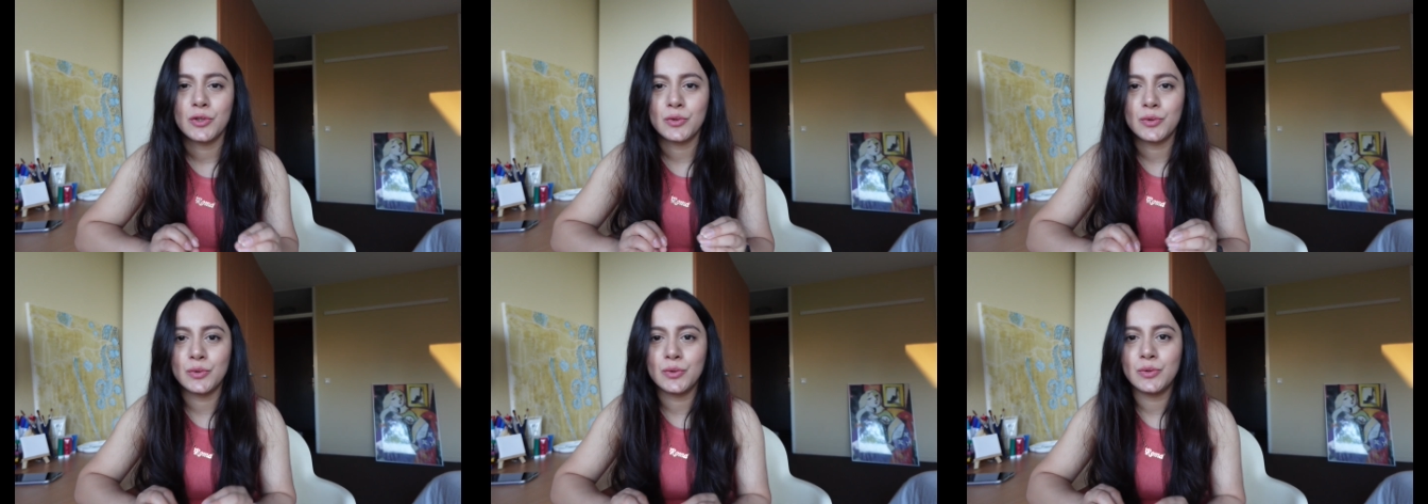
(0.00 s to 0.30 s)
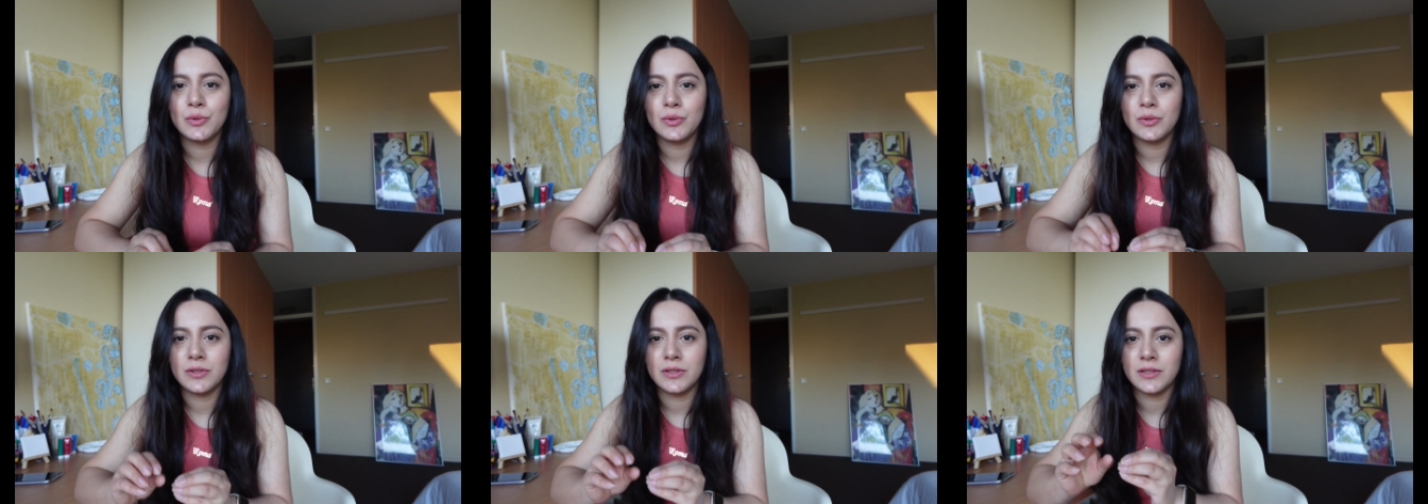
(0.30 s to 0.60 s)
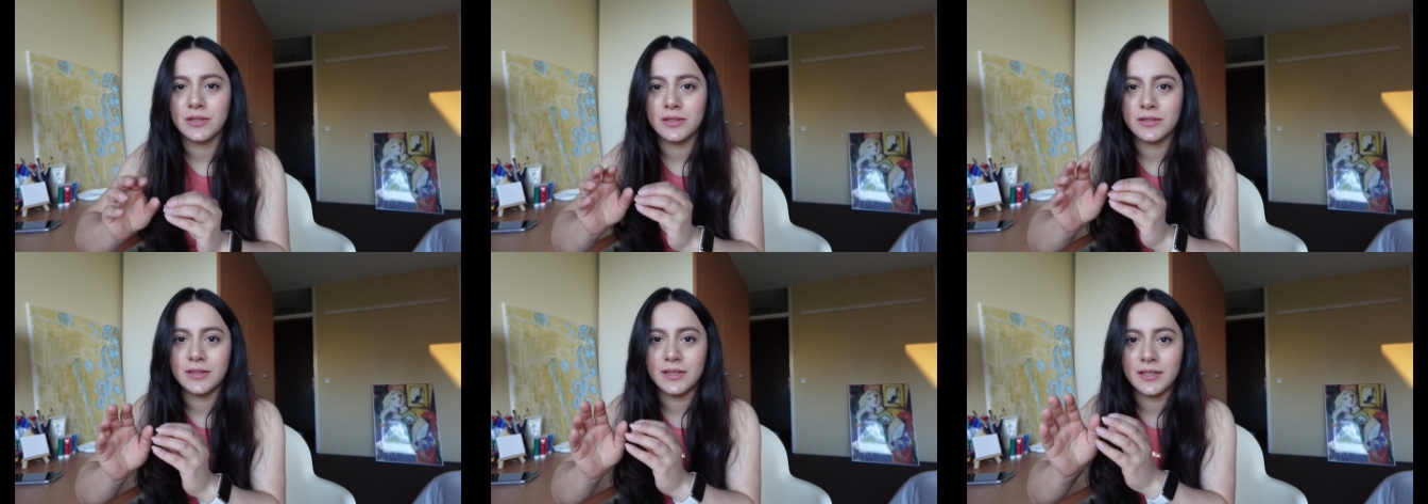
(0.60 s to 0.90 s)
to
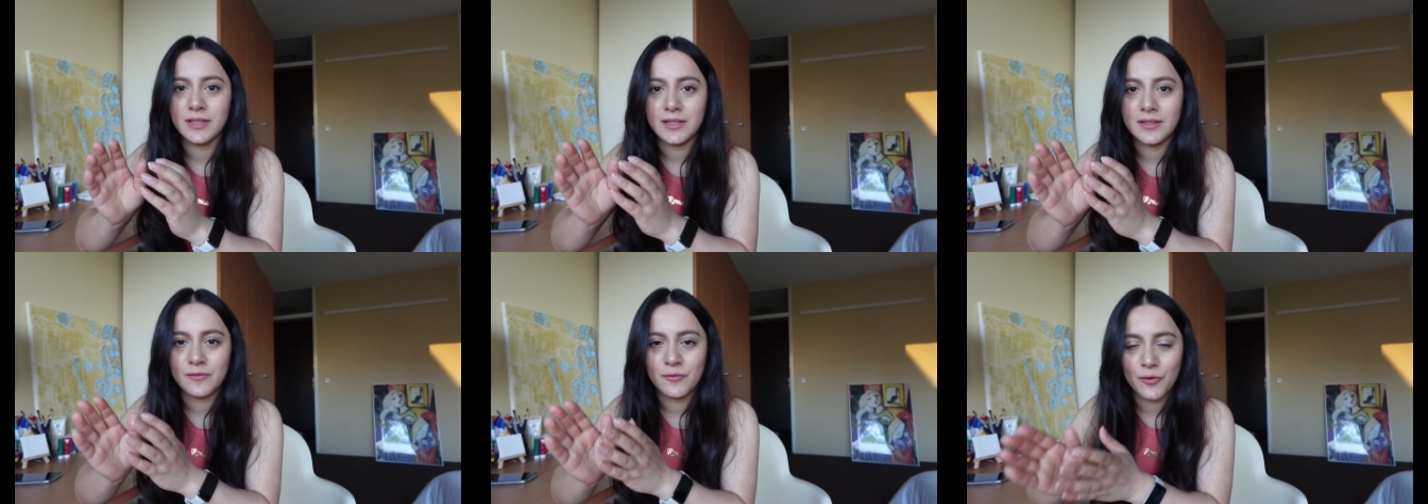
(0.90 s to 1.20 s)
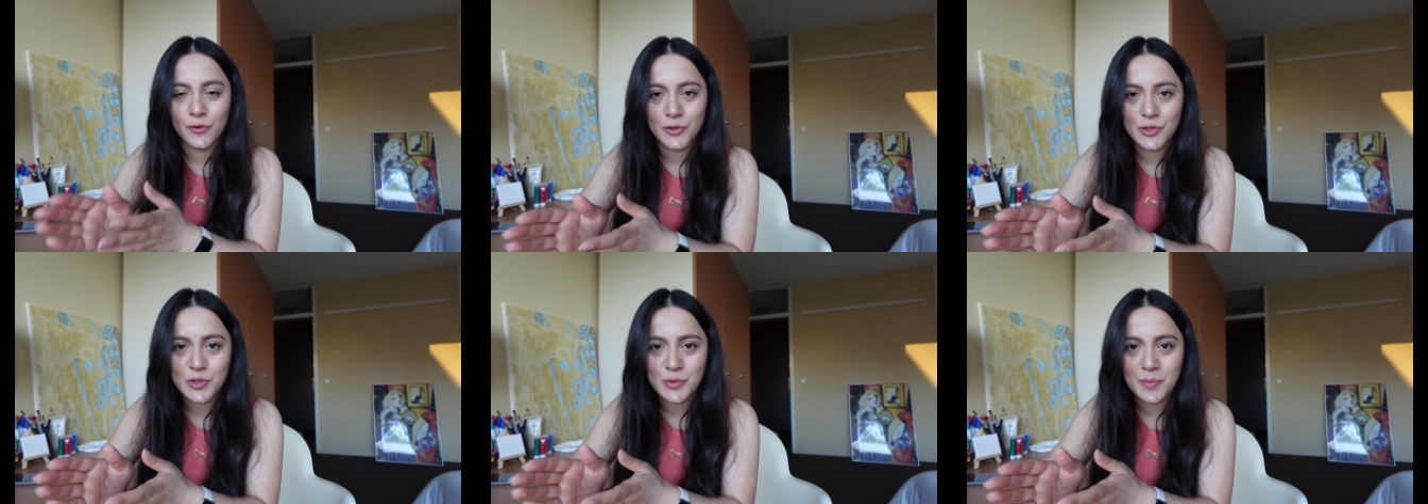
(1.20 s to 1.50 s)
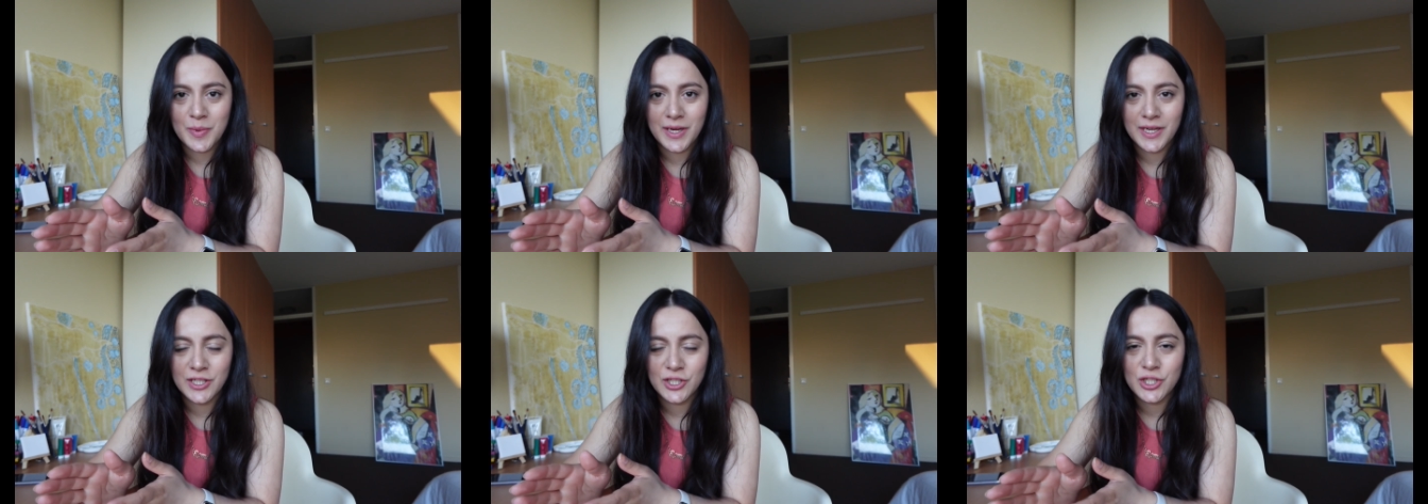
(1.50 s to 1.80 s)
uh, the
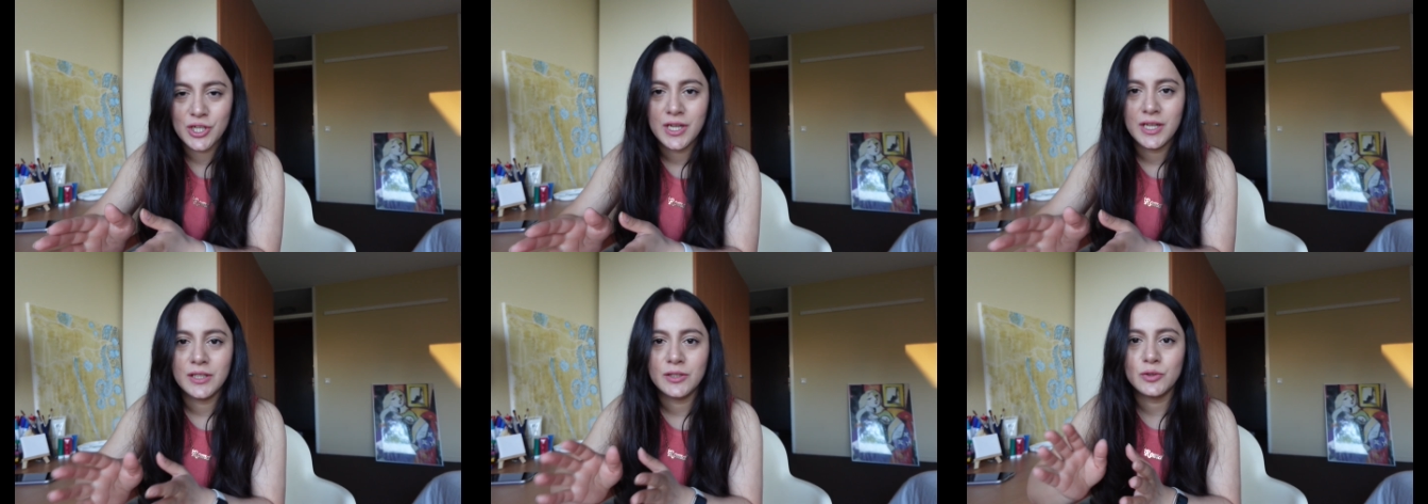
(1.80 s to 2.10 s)
first page.